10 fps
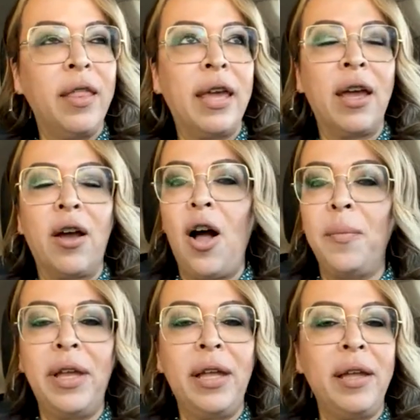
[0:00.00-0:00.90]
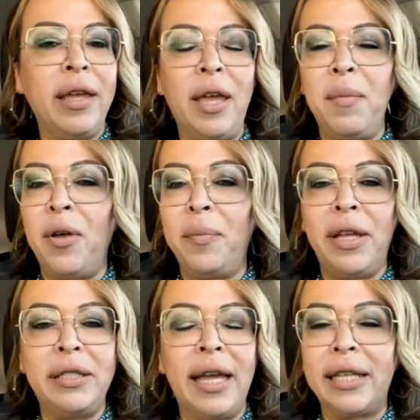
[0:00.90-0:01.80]
They can call me, email
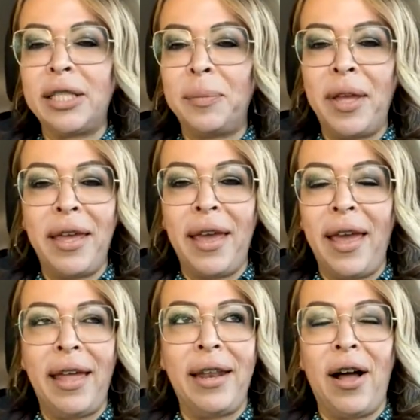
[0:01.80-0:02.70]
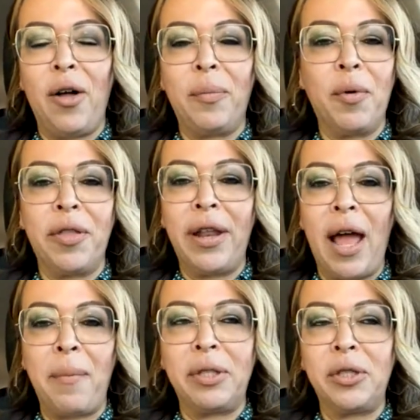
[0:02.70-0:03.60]
me, text me, and I'll be more than
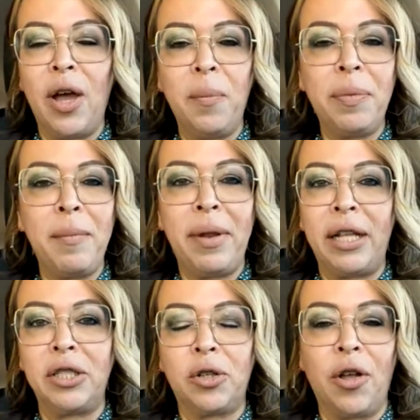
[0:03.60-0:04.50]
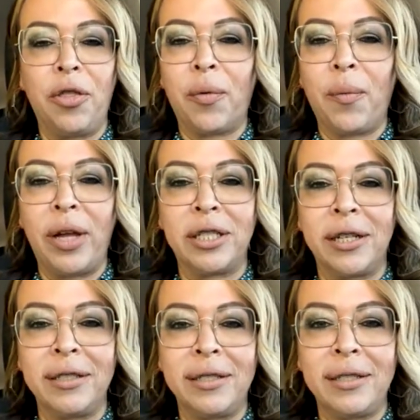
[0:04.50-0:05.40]
happy to help them and answer all their
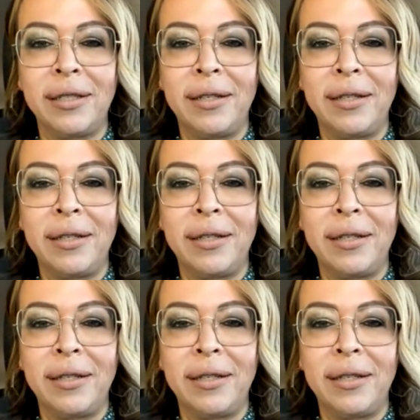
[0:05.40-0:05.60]
questions.